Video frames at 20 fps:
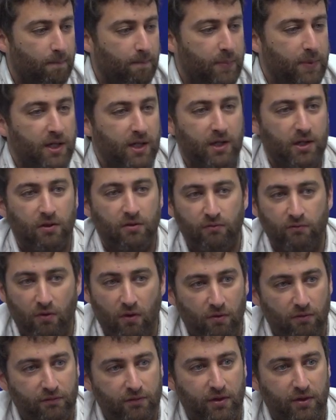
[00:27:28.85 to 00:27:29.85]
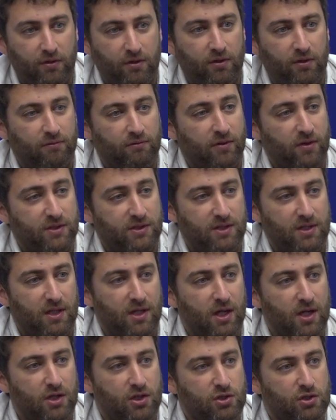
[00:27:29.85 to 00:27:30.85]
being involved in the
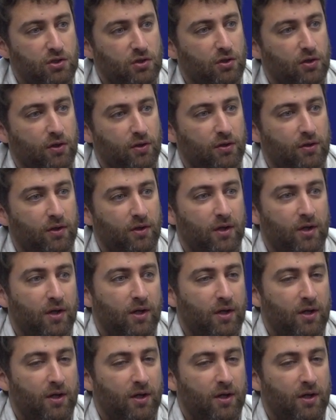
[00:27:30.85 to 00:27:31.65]
investigation,